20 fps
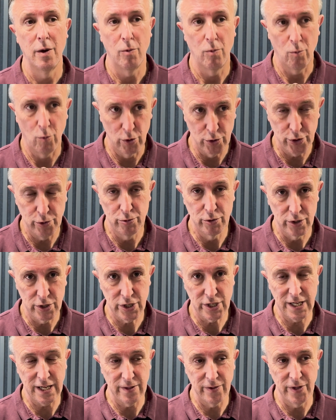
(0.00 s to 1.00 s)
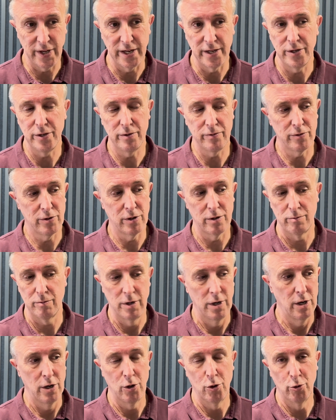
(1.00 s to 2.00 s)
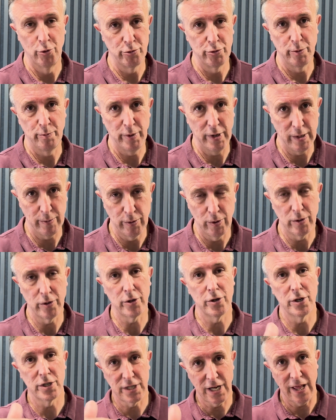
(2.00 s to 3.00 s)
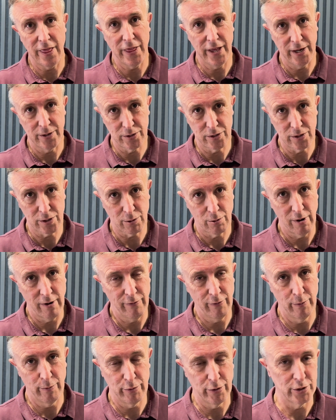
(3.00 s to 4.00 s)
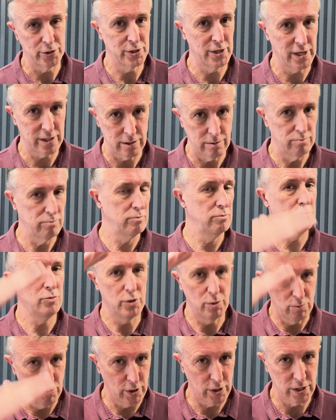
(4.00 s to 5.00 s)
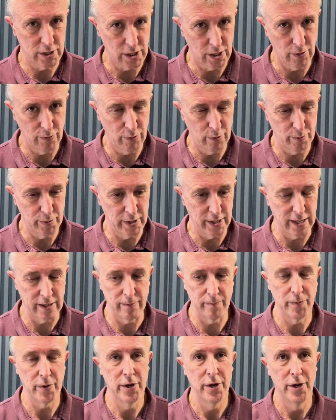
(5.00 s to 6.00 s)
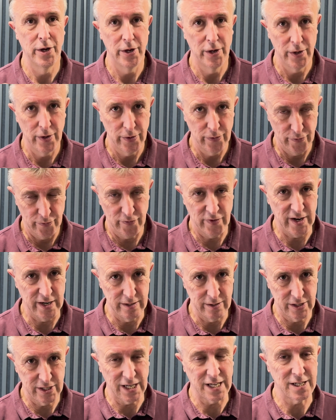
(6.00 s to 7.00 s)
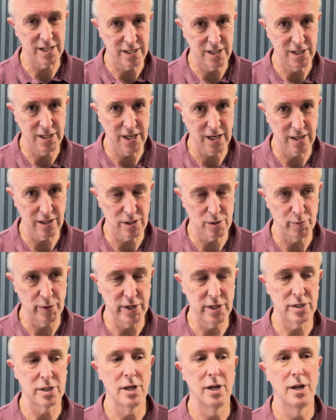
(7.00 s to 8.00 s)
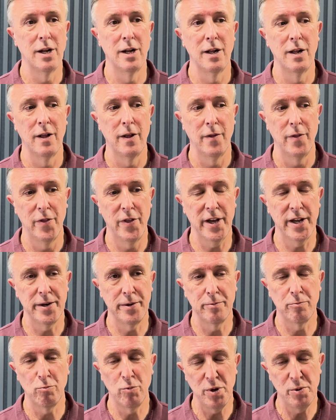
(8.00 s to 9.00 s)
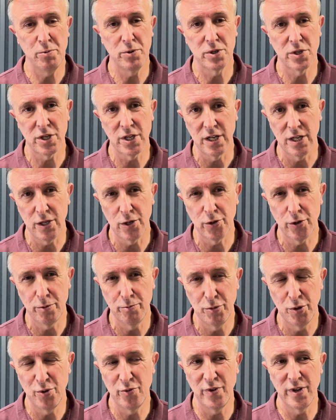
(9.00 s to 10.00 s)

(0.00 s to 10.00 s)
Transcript: Once you understand then you've got 100 people, you've got a 10,000 square foot project, you work yourself up and down, fine, sanity check the space. Then we would say you can move